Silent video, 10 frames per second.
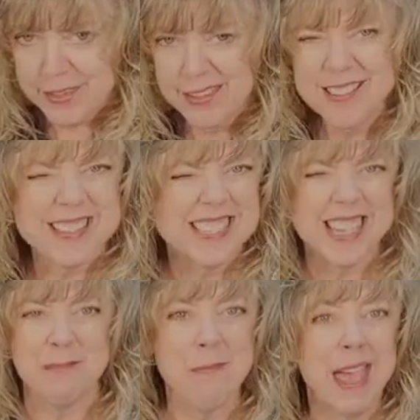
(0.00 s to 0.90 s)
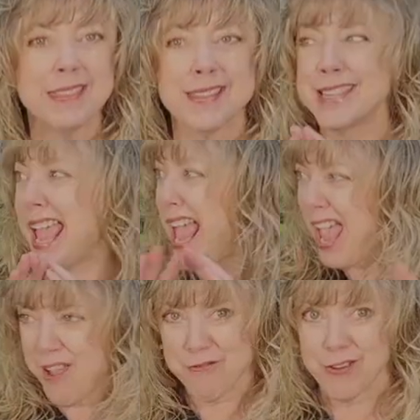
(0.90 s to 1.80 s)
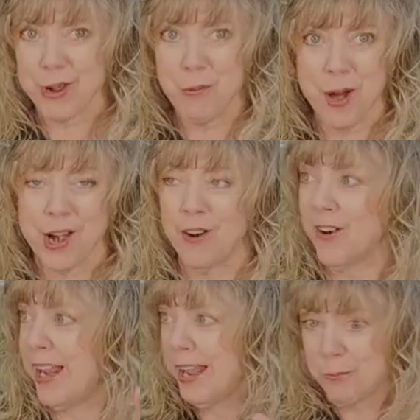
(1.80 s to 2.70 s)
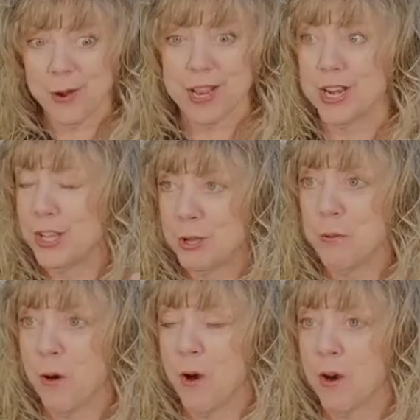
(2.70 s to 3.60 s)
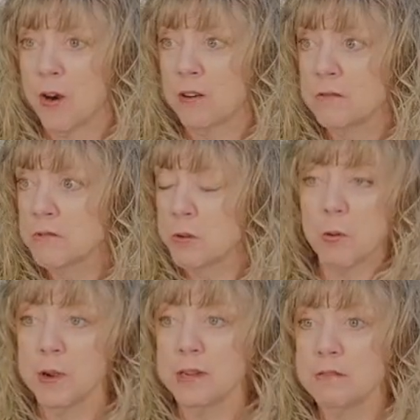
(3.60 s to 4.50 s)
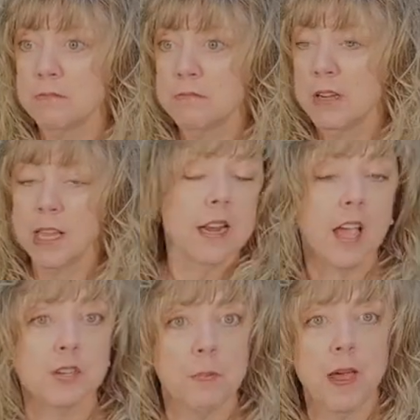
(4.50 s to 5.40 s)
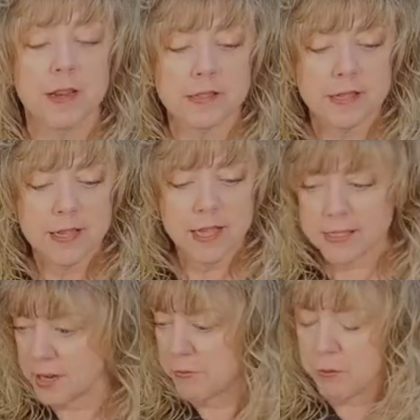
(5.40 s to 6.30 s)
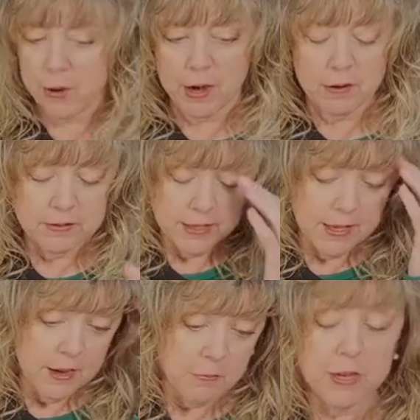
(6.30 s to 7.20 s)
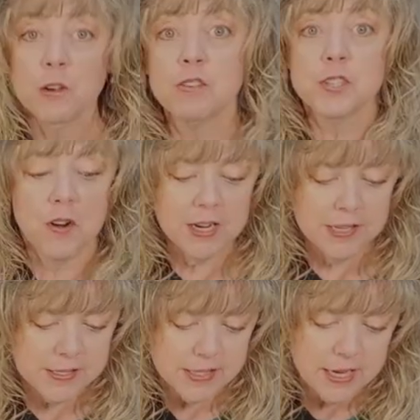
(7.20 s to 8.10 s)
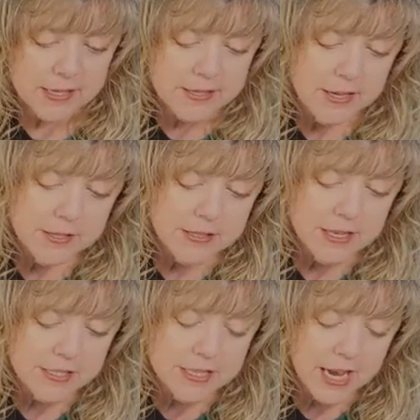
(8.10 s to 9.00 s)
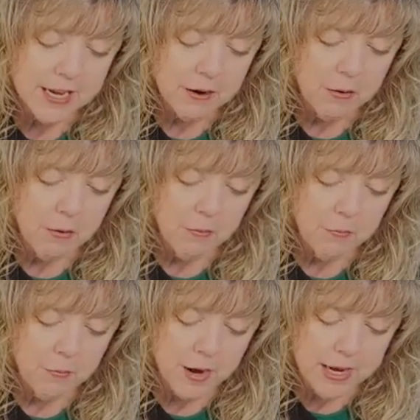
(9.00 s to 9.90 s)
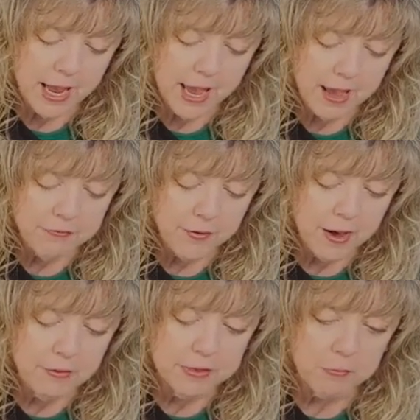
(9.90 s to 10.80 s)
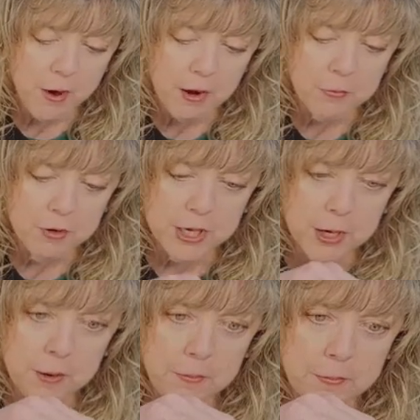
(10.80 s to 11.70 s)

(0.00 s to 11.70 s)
You can see math is everywhere when you are growing in hydroponics. It's everywhere when you're starting seeds. So let's take one half of the Rockwool cube.